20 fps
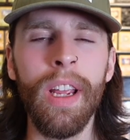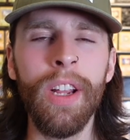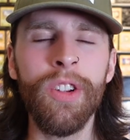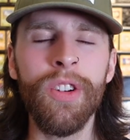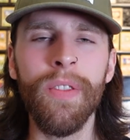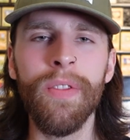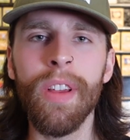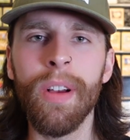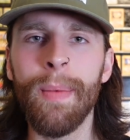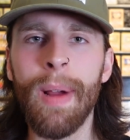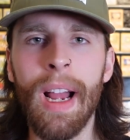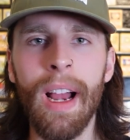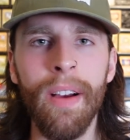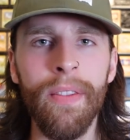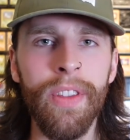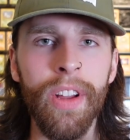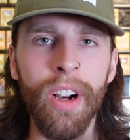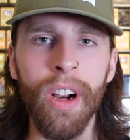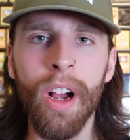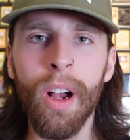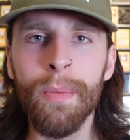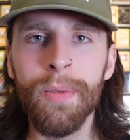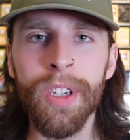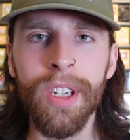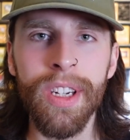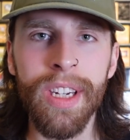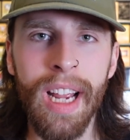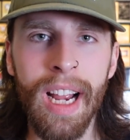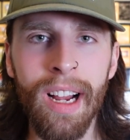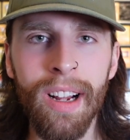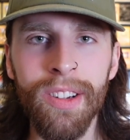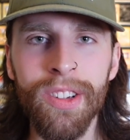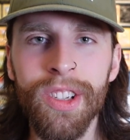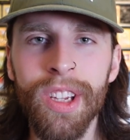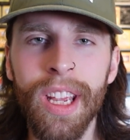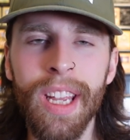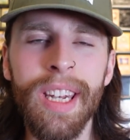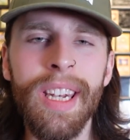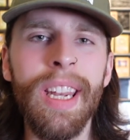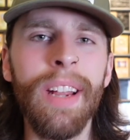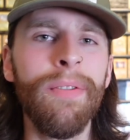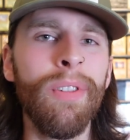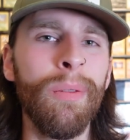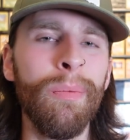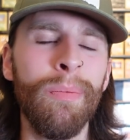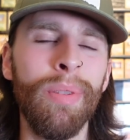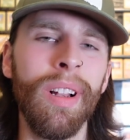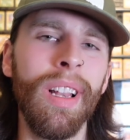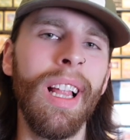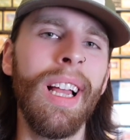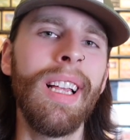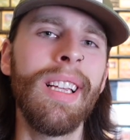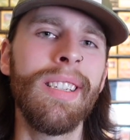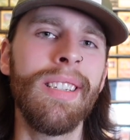Each of them have their ups and downs and different play